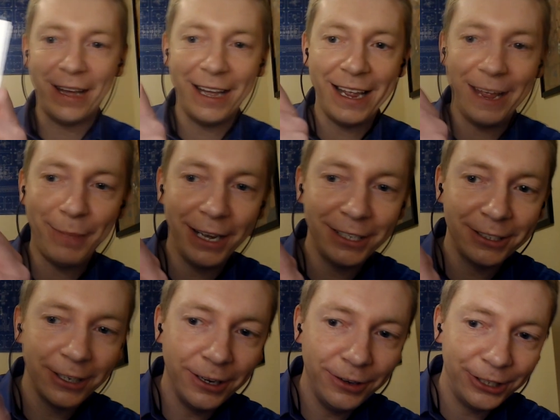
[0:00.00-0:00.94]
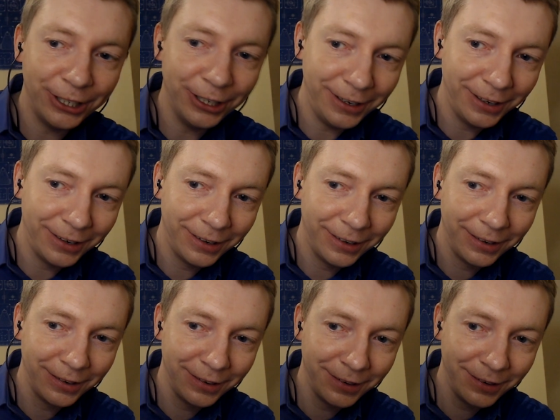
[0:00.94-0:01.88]
my my solution?
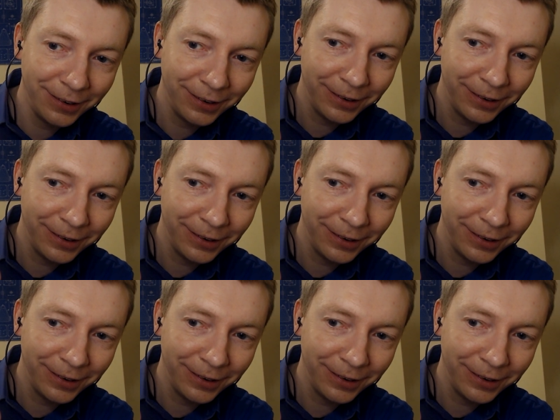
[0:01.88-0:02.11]
Oh,